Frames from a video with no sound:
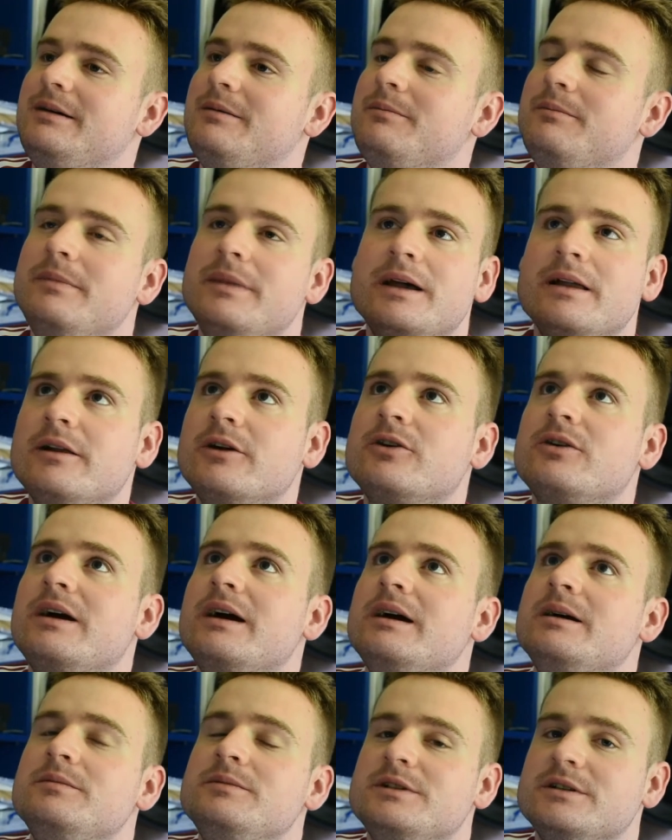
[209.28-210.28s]

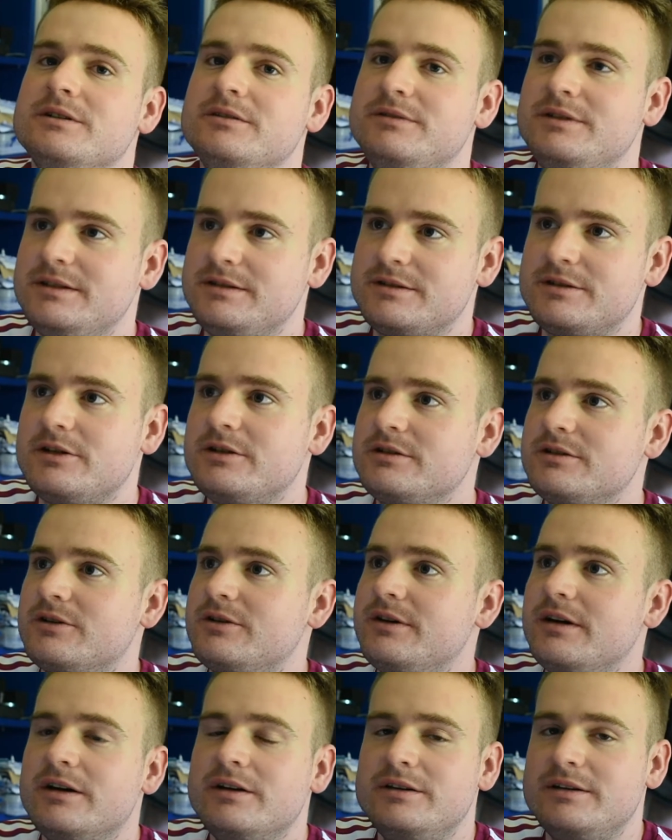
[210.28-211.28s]
milligrams of
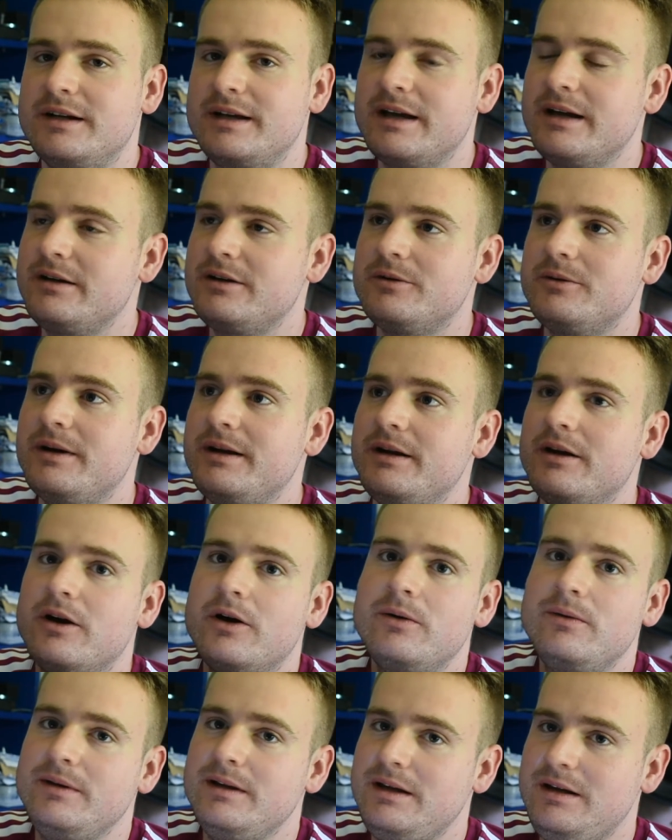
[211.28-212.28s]
testosterone undecanoate,
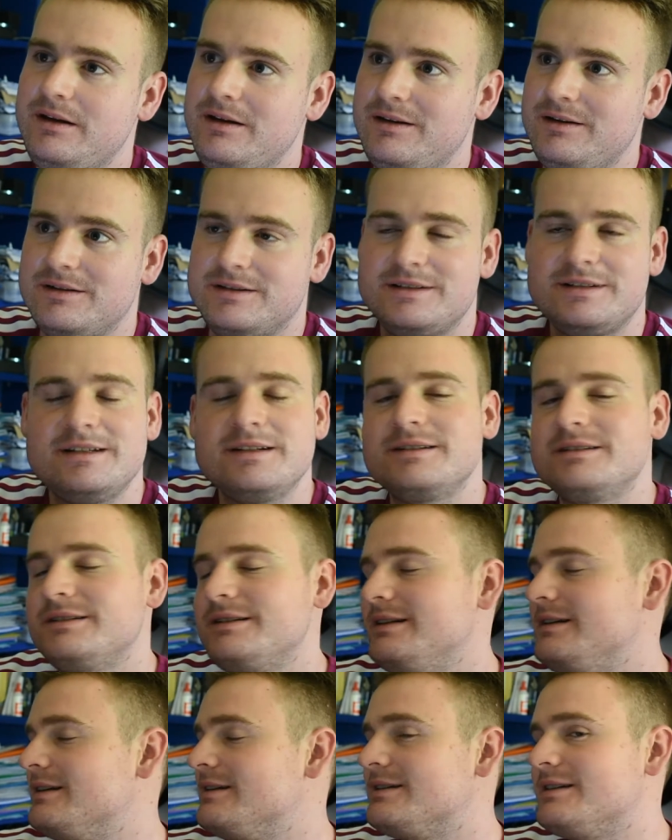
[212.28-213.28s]
only
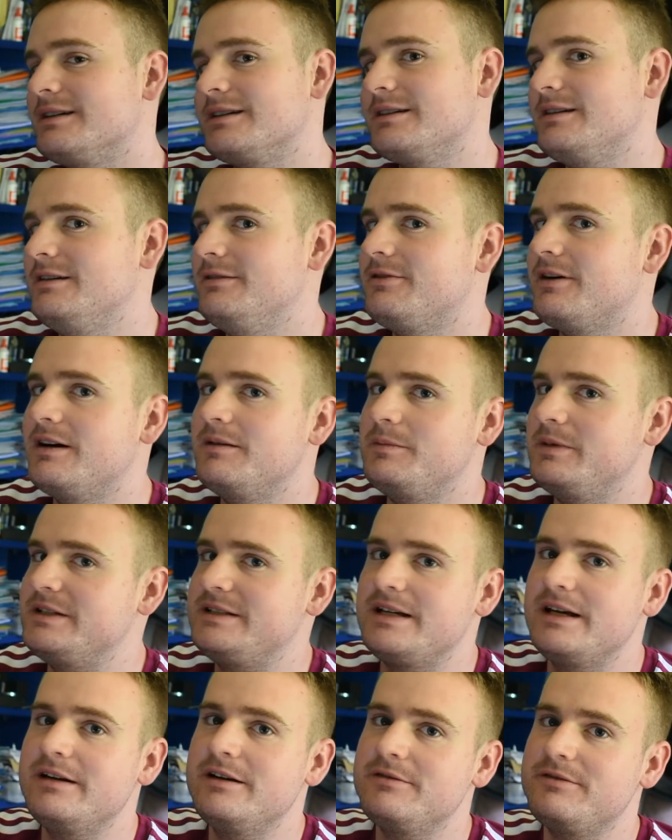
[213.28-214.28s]
60 to
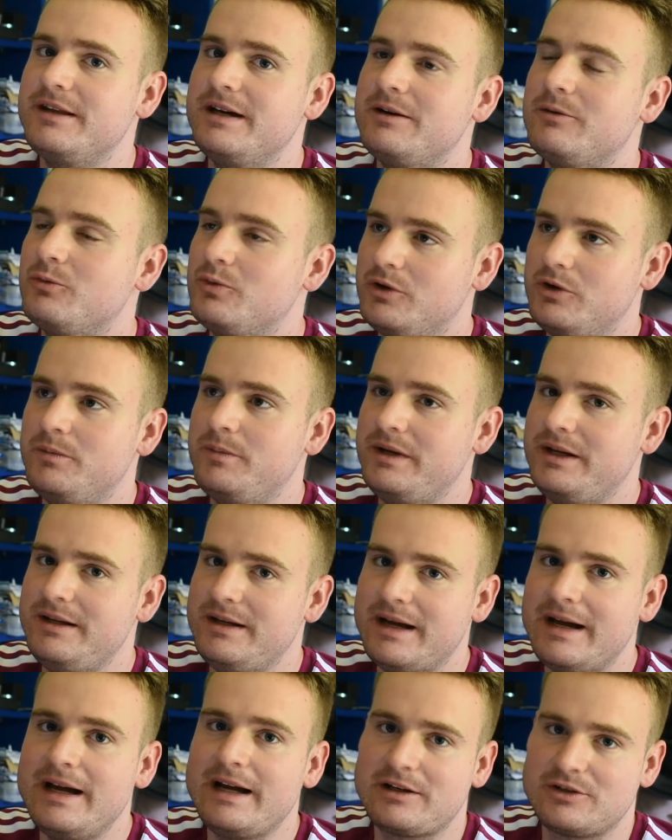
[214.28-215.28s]
65% of that will be
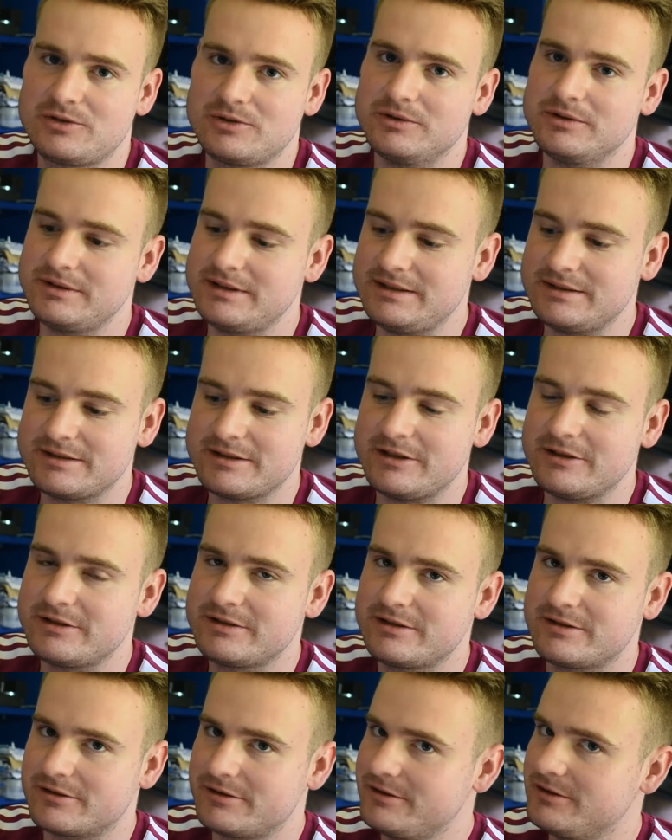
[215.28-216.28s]
actual
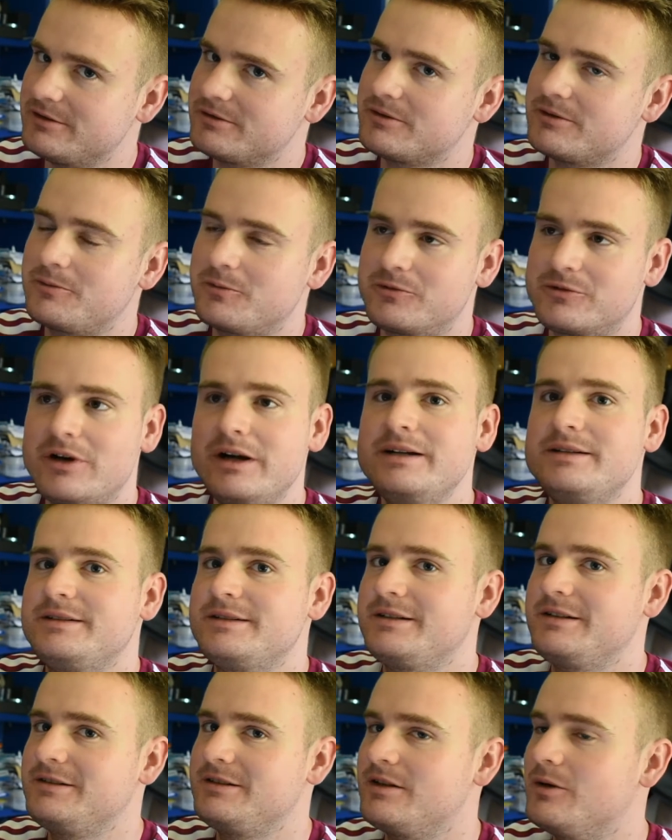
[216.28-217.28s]
testosterone. The
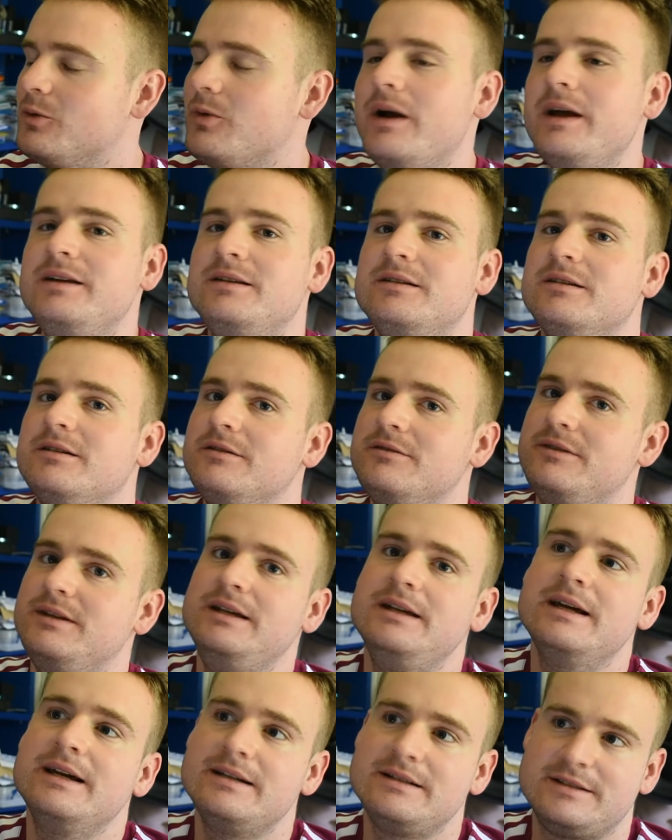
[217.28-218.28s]
rest is the weight of
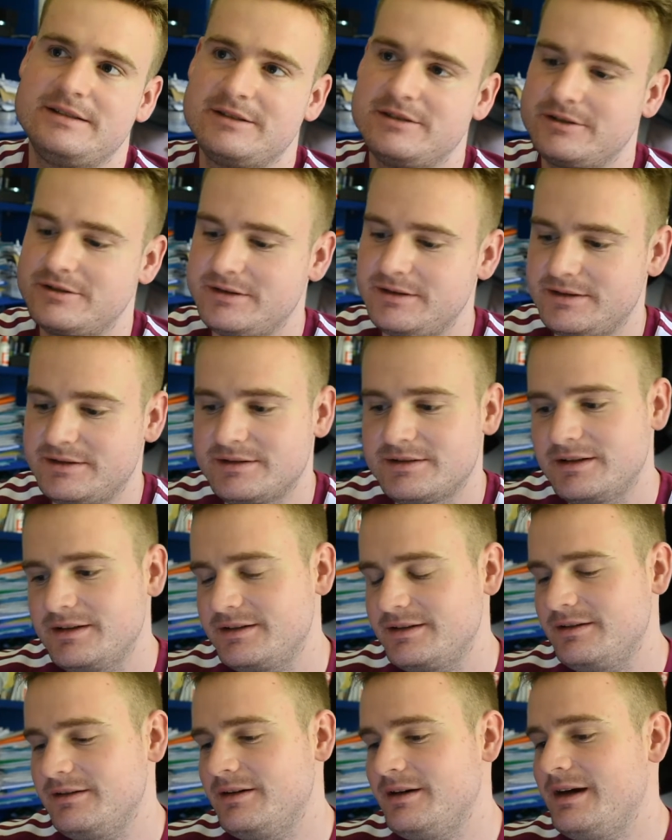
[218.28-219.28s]
the ester it's
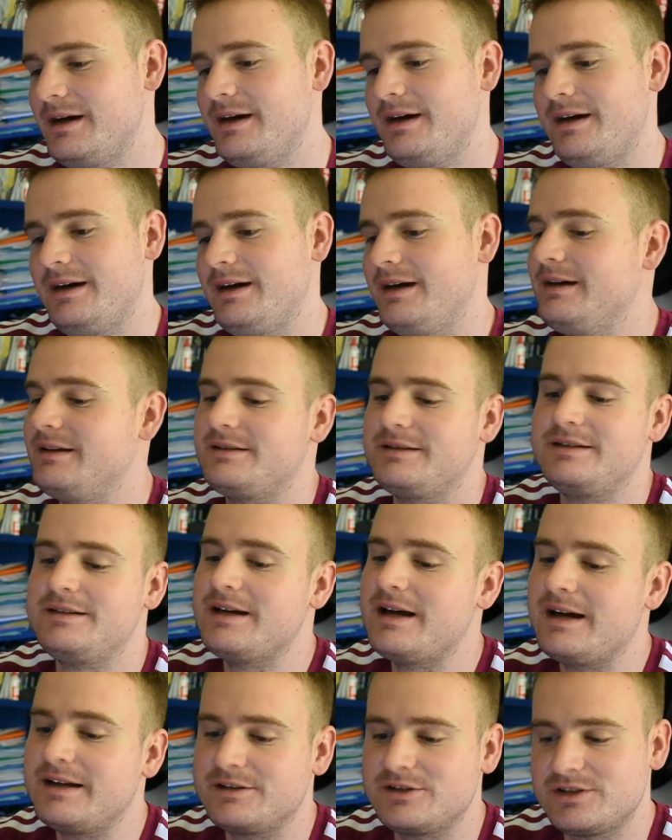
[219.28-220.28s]

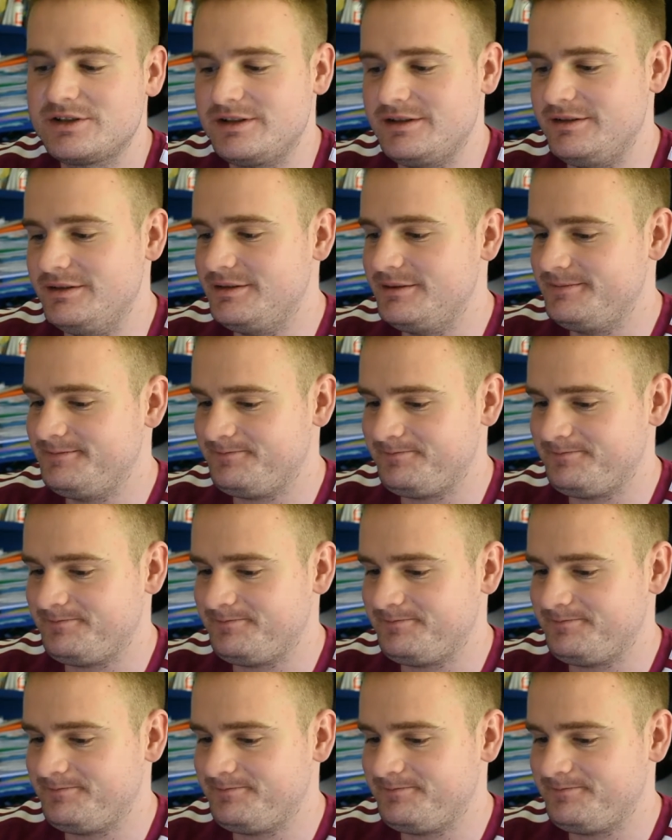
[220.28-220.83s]
attached to.